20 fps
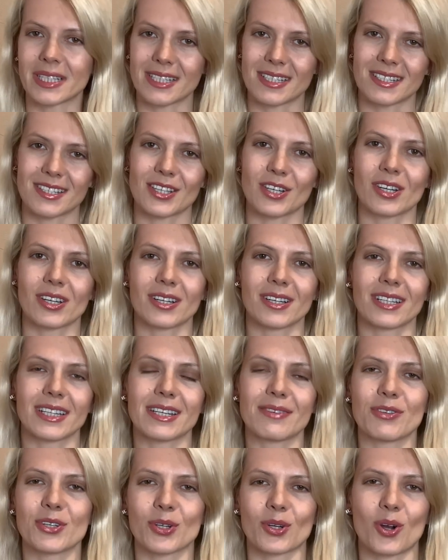Please
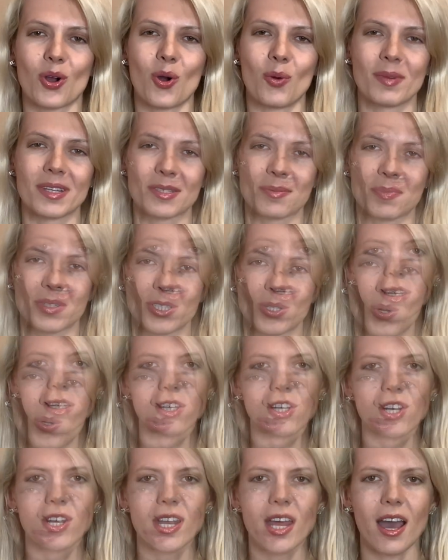leave your comment
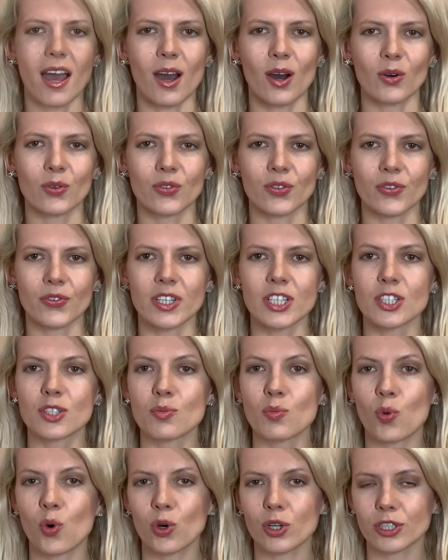below. Now there is
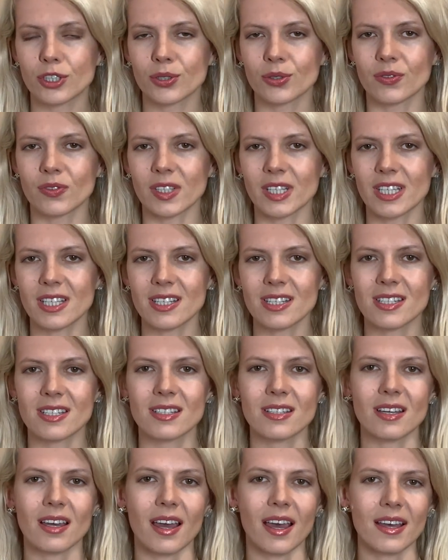more to this.